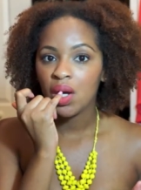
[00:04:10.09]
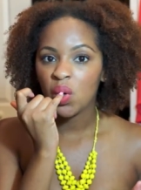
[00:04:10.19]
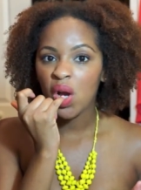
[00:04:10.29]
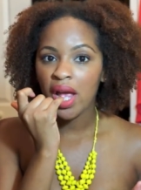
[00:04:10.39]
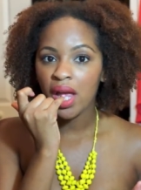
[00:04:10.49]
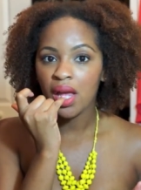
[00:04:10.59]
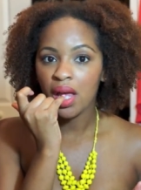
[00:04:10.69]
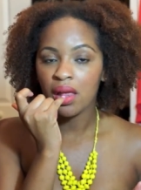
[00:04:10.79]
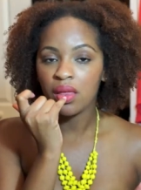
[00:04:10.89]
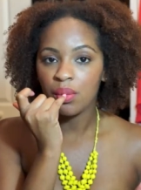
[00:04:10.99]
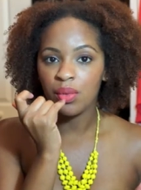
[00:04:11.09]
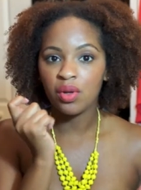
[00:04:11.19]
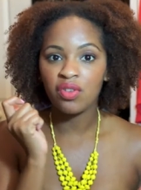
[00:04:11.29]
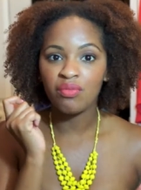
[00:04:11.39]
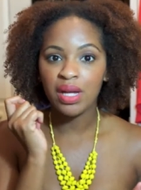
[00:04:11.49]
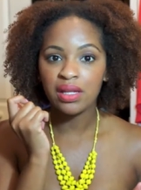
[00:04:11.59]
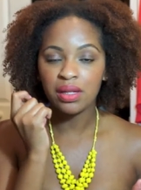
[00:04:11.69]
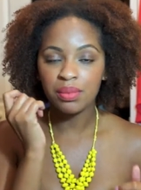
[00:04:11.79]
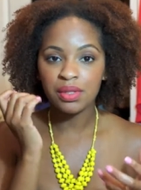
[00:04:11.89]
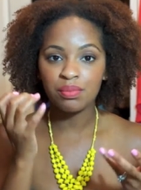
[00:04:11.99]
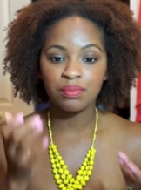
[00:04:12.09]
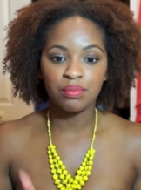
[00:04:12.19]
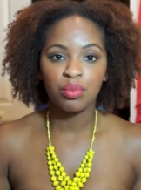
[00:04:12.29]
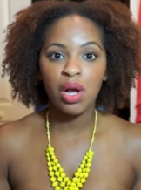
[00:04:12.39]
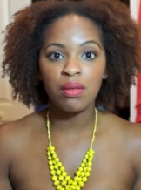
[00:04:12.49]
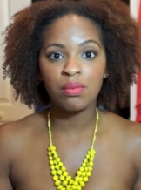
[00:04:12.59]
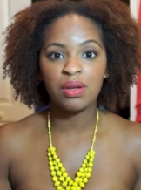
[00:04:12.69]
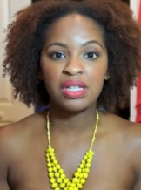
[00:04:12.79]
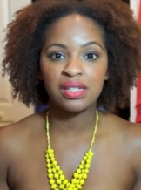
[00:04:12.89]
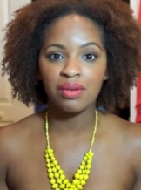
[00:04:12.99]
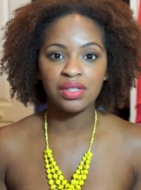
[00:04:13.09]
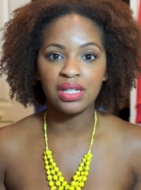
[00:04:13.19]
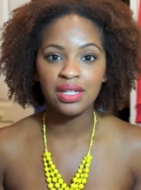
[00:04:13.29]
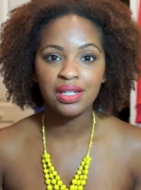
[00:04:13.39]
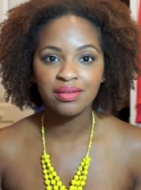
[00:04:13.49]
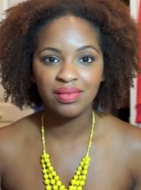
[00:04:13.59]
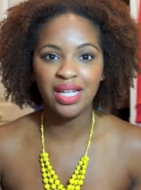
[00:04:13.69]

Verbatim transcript: right in the middle of my lips probably because I was eating